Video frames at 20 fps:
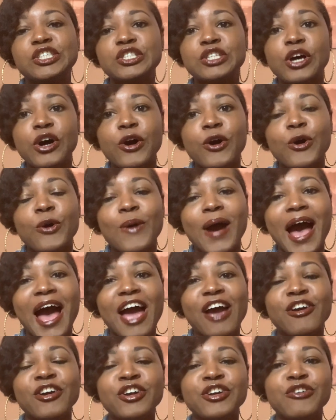So
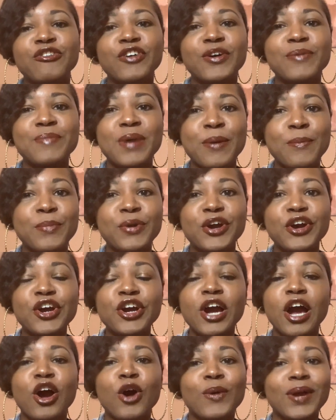I remember
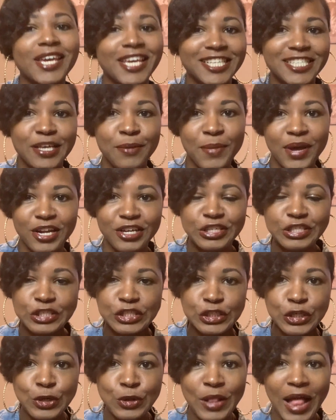going into medical
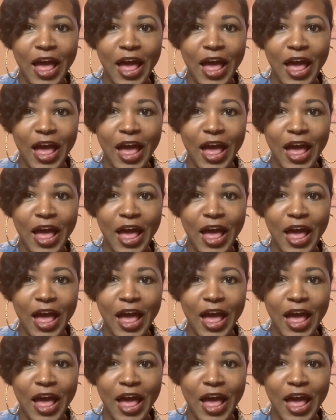school,